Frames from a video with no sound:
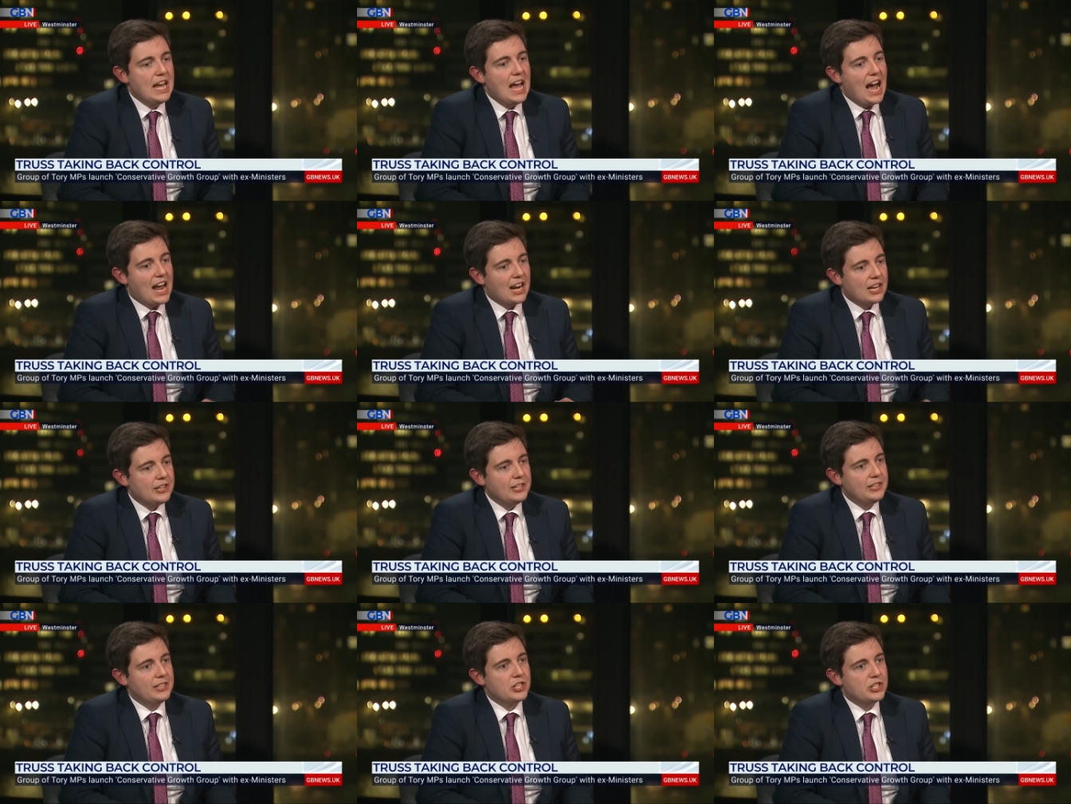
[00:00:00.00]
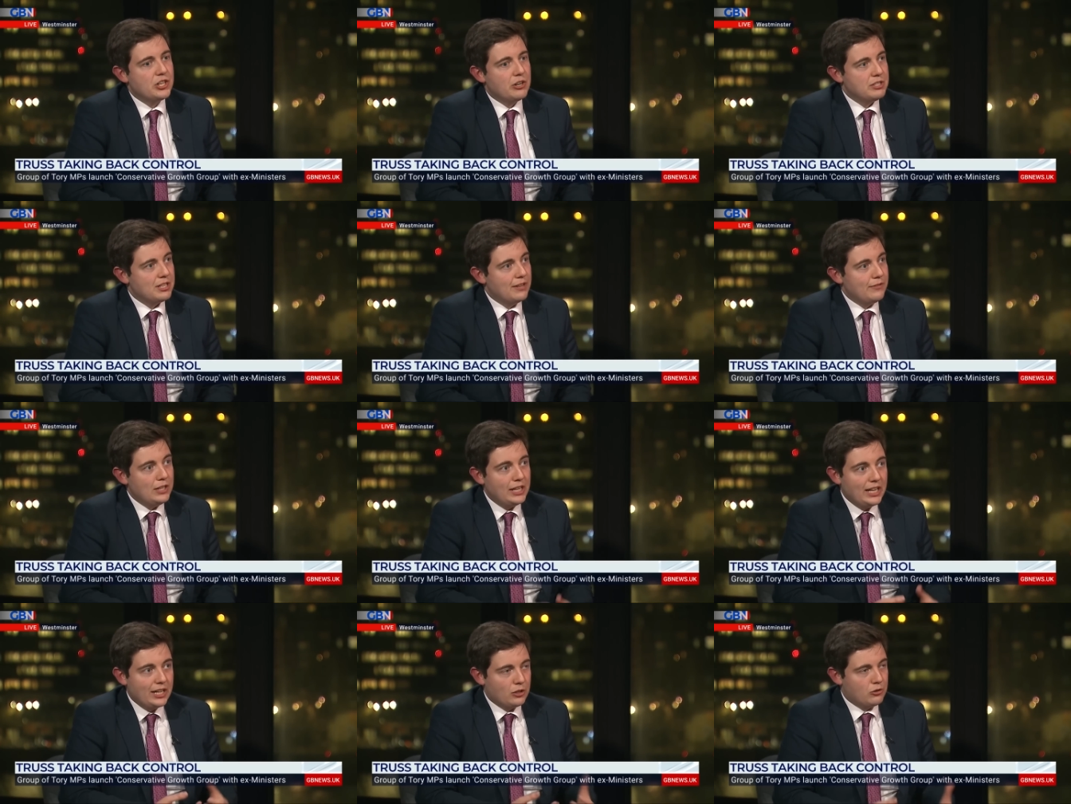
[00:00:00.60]
And I think that shows that if
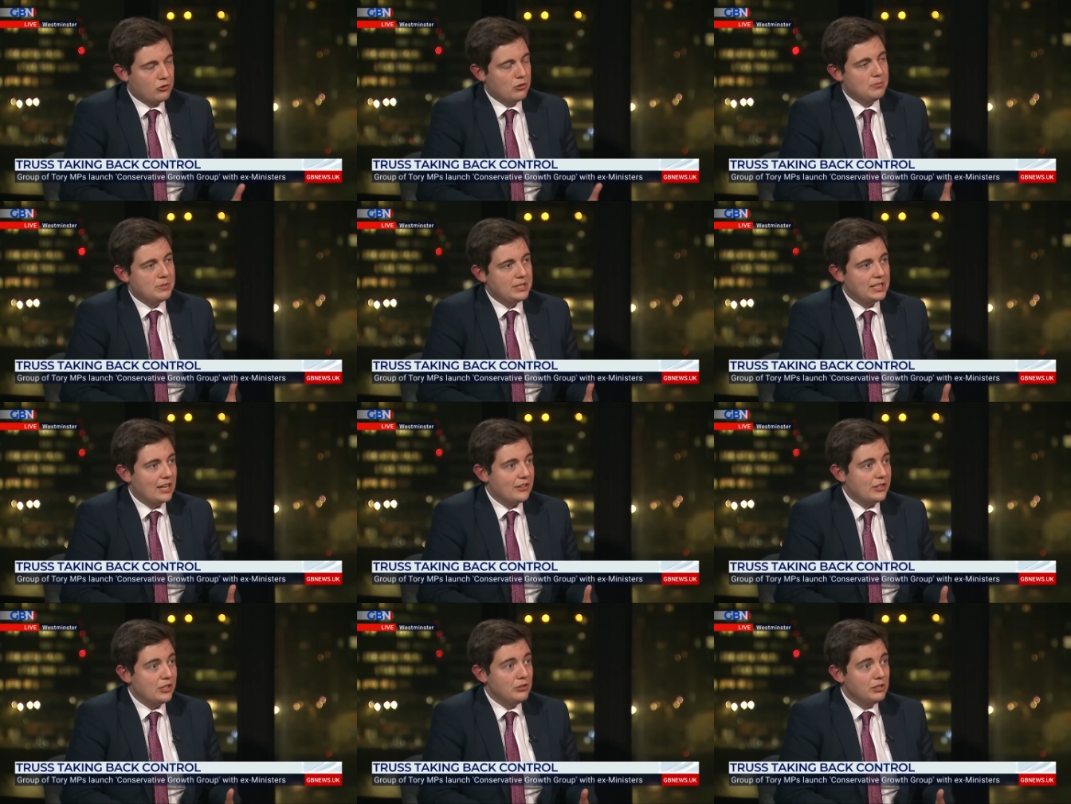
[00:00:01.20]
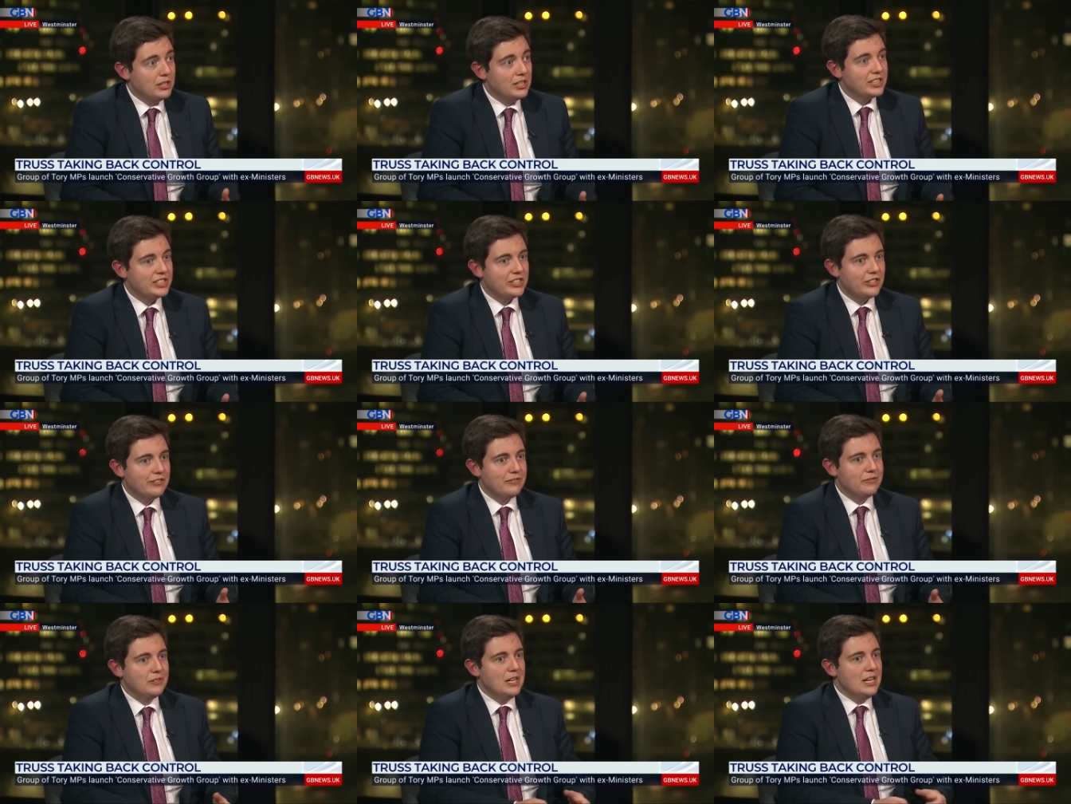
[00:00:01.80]
you get a group together, you can
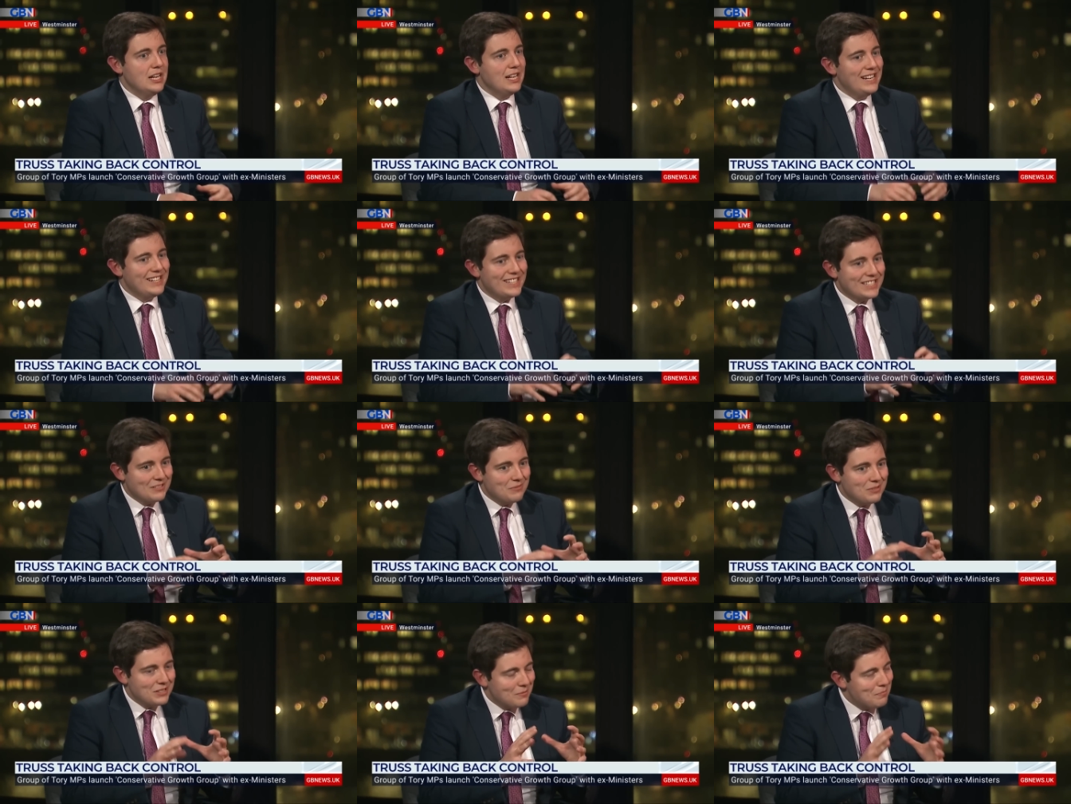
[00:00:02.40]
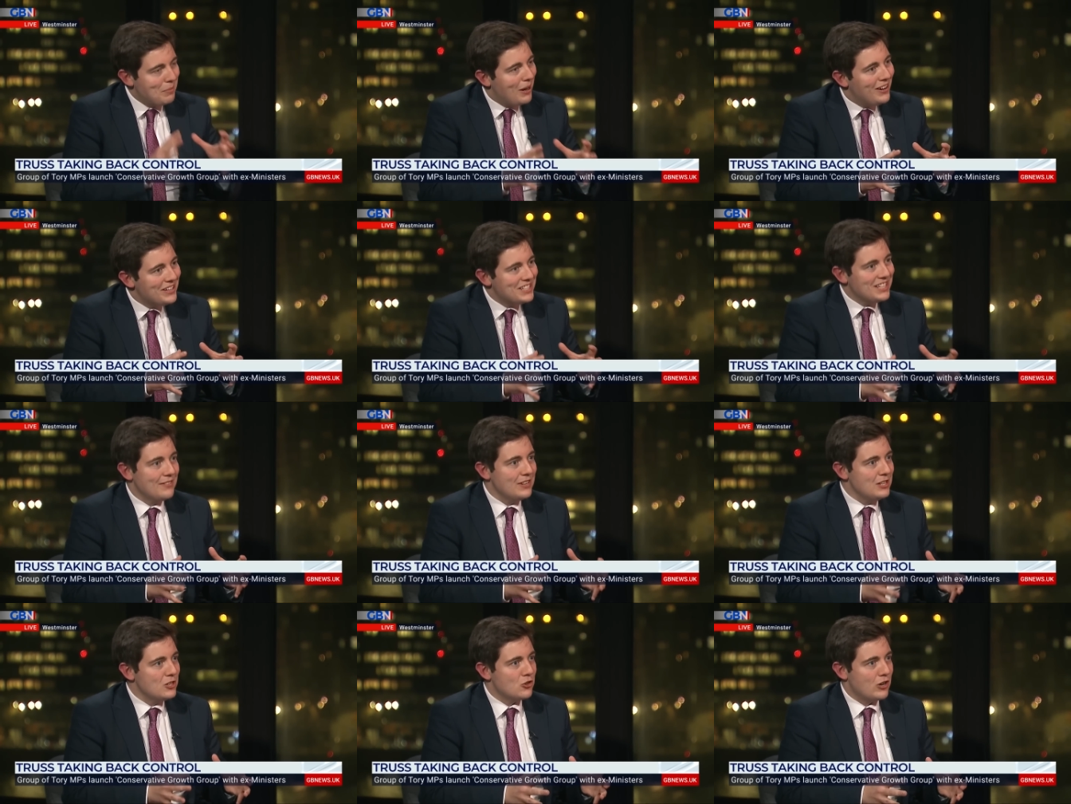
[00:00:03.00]
sort of, it's a, it's a party
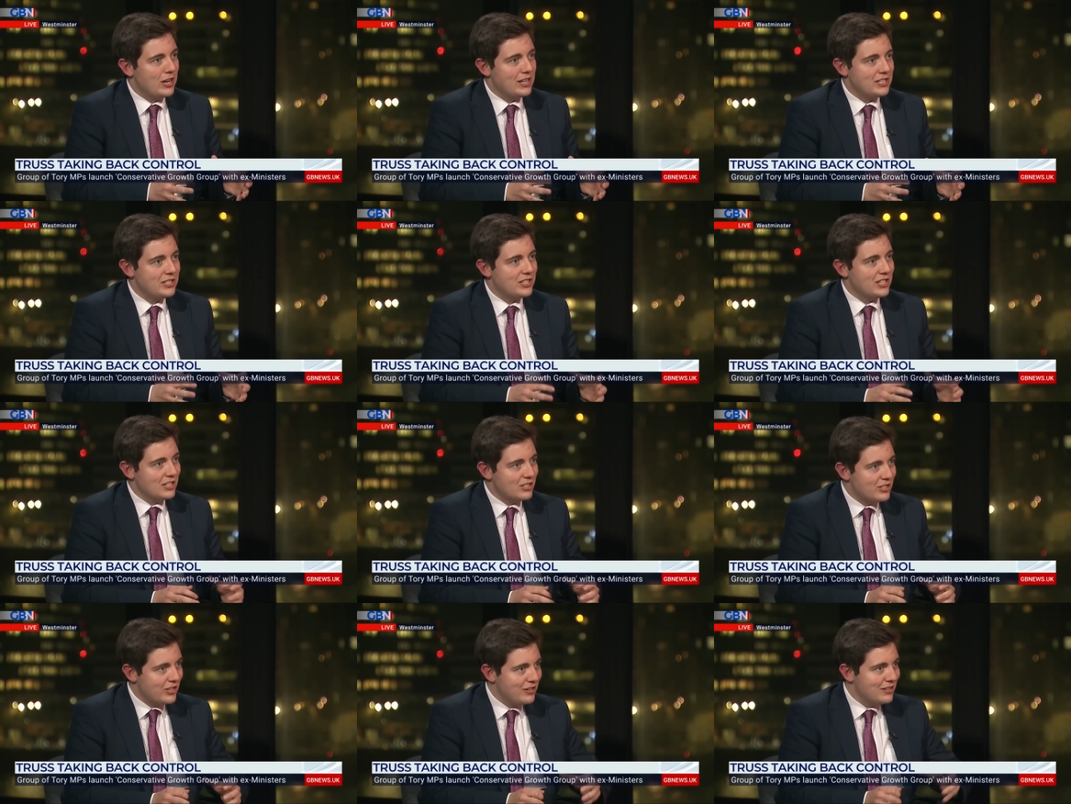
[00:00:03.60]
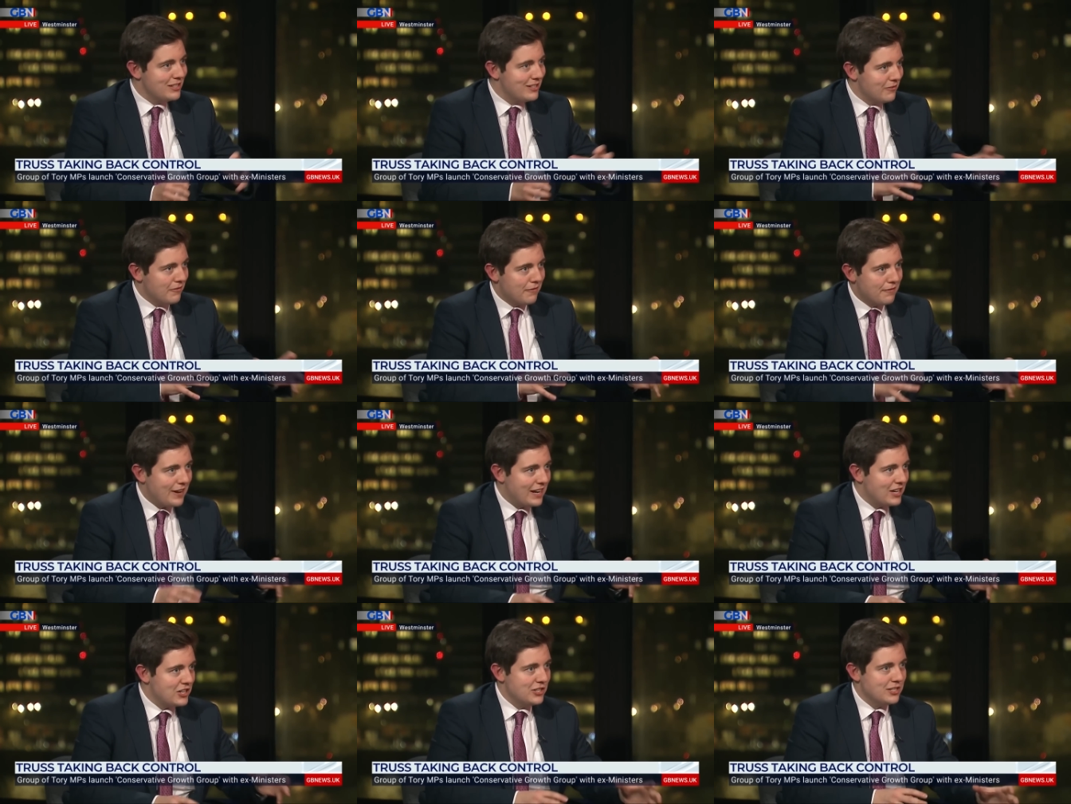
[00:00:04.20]
of interests, and certain different
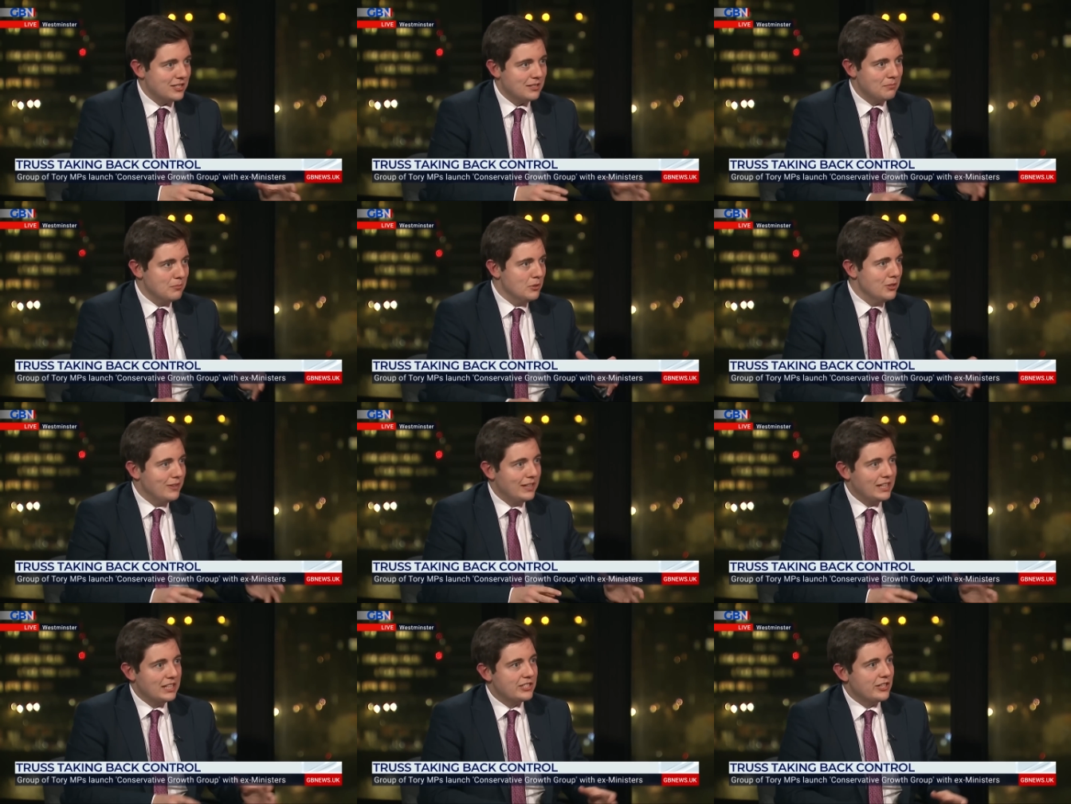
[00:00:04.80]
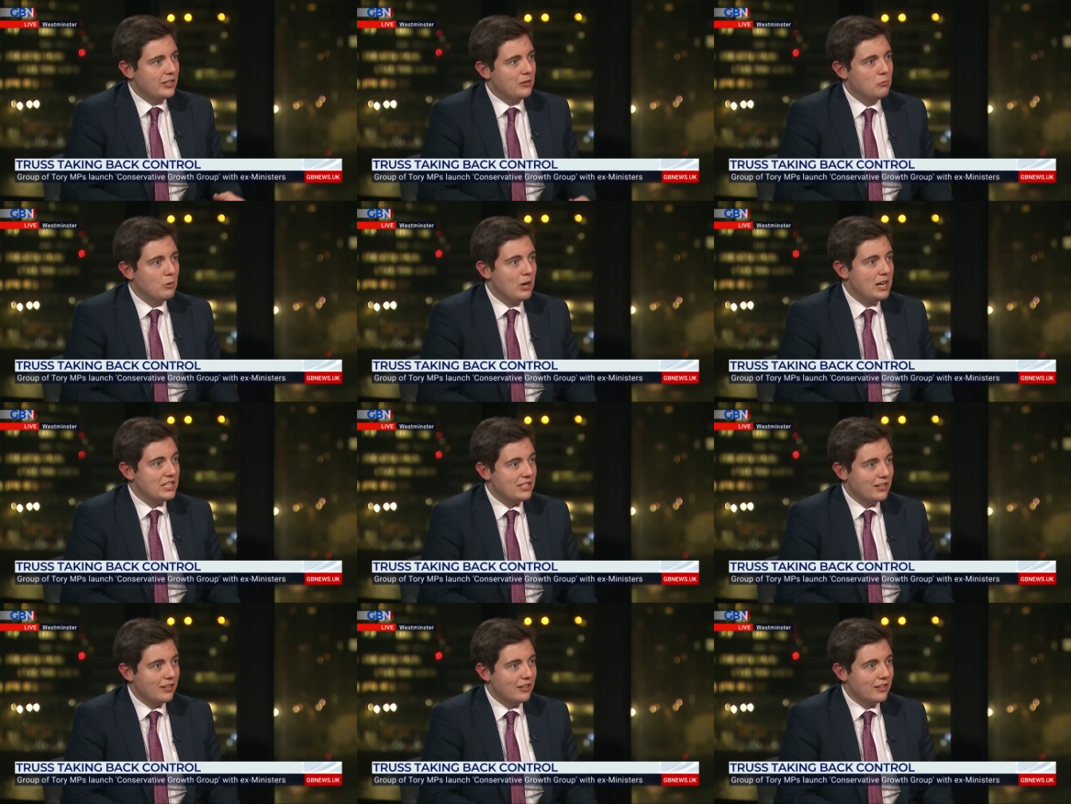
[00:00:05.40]
factions are moving in certain ways.